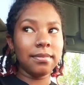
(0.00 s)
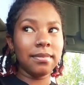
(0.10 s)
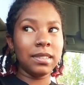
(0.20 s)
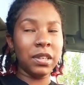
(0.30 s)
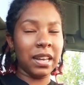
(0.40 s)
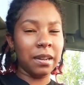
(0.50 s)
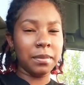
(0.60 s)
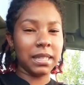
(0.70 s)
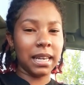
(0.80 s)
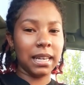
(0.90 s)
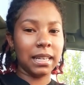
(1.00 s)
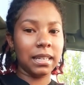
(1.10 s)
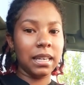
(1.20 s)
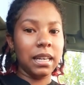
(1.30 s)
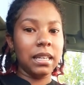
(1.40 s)
You get what I'm
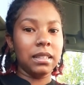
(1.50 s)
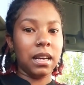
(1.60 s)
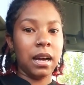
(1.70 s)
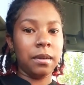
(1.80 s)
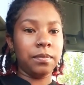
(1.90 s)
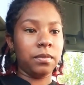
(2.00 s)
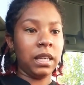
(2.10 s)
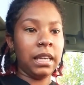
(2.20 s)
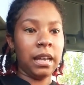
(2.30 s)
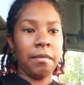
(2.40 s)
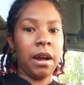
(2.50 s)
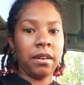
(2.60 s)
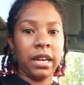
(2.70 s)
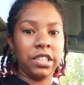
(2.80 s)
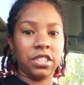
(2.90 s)
saying? Eat in
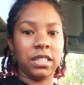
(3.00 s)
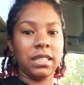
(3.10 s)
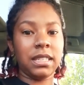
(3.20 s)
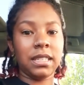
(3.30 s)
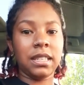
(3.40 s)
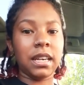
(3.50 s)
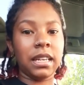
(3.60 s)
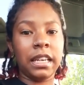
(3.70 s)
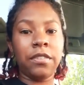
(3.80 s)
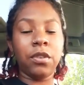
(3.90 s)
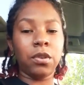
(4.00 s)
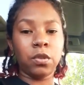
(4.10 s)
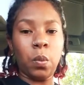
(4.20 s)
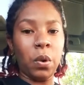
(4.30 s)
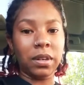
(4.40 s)
moderation. It's not going to give you
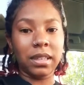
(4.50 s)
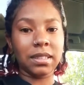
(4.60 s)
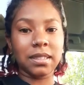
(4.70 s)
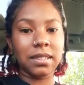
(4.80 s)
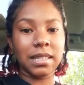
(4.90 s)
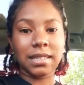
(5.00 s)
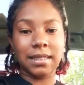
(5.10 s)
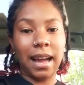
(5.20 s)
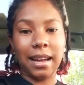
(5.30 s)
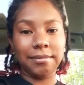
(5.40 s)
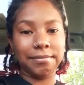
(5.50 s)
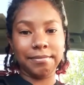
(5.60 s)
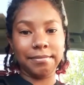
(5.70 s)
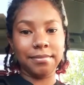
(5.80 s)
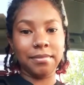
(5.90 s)
those warnings. It's not.
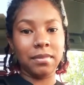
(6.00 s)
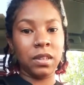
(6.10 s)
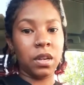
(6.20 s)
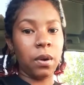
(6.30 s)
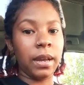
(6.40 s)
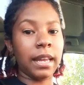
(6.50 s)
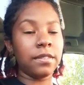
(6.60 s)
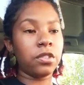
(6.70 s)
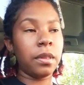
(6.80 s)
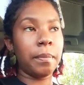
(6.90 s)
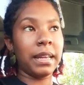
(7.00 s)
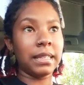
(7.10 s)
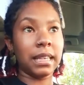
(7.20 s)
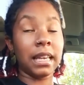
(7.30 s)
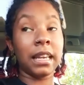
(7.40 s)
It gives you the
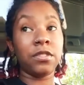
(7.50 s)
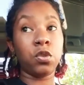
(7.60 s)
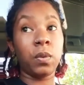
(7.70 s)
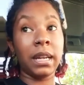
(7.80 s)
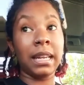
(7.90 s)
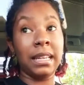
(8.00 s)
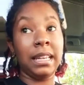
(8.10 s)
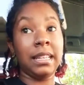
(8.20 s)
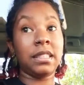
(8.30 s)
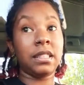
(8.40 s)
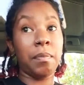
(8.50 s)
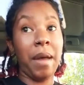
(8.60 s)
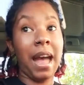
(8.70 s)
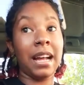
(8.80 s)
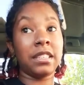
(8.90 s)
basic. It gives you what it needs to
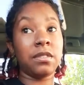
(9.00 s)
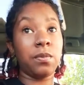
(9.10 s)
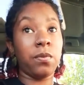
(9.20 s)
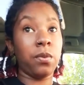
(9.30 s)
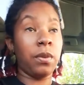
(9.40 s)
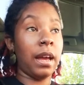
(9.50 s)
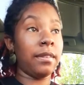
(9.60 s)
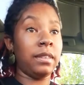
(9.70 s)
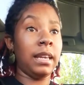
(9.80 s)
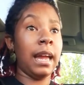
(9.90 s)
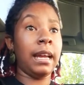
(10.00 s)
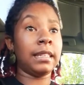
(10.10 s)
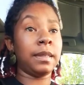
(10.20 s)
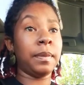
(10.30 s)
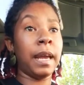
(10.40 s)
pass through the FDA
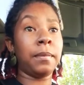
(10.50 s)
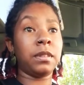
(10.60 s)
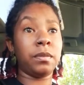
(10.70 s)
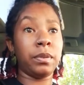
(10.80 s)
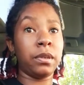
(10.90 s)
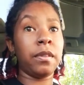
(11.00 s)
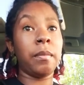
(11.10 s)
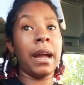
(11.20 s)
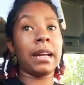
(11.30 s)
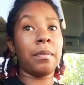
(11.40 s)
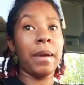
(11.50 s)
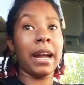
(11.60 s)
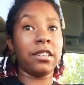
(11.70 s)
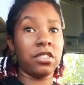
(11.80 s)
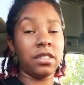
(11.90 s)
to be able to put on the back of the
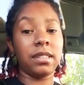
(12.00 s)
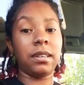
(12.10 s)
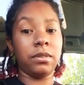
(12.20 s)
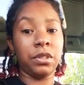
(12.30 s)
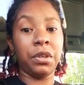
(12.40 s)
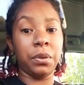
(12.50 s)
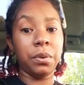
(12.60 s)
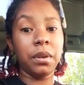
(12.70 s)
package and sell to you.